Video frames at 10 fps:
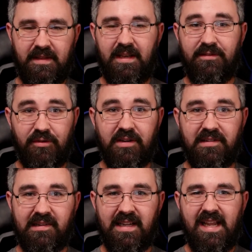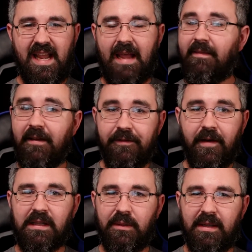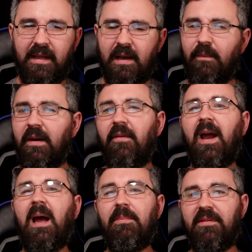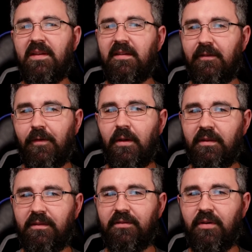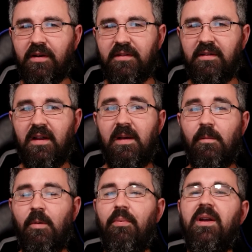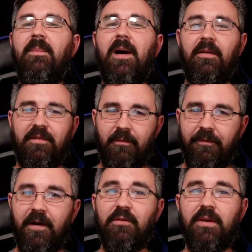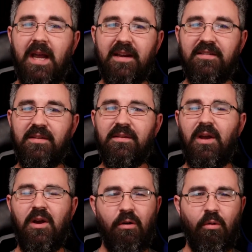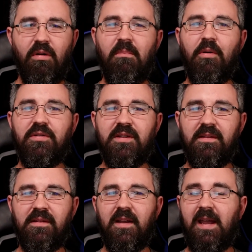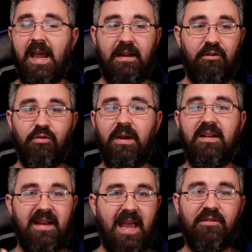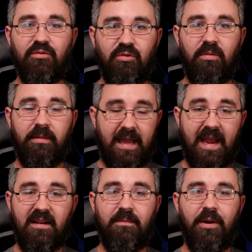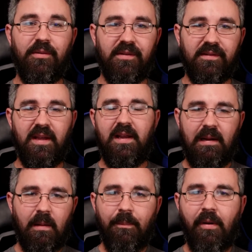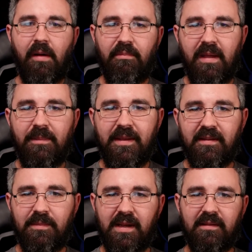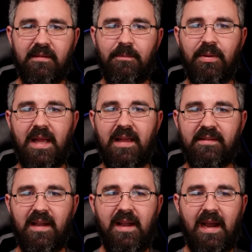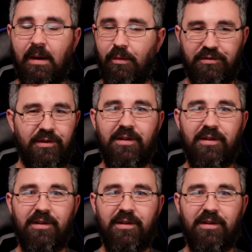instruction, and they follow it. Whatever happens as they follow this instruction will bring about some fun reactions or emotions and great natural candid poses. Now, a prompt may be something as simple as, I want you